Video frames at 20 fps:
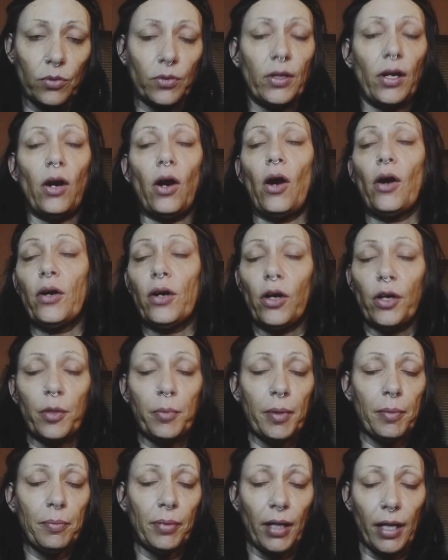There are going to
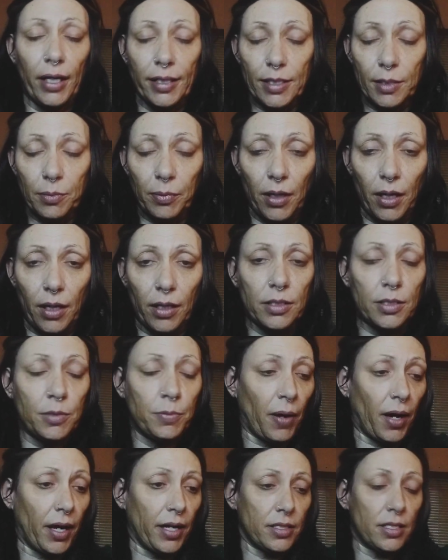be blind
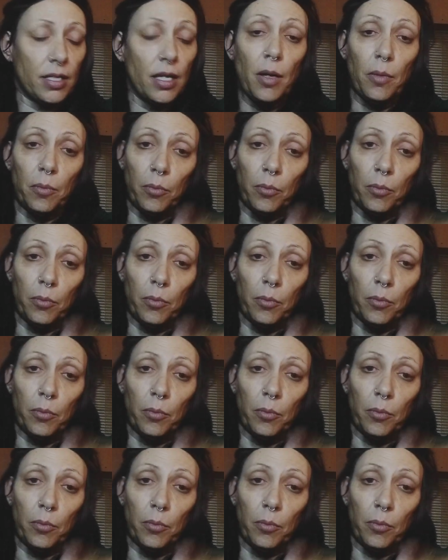spots.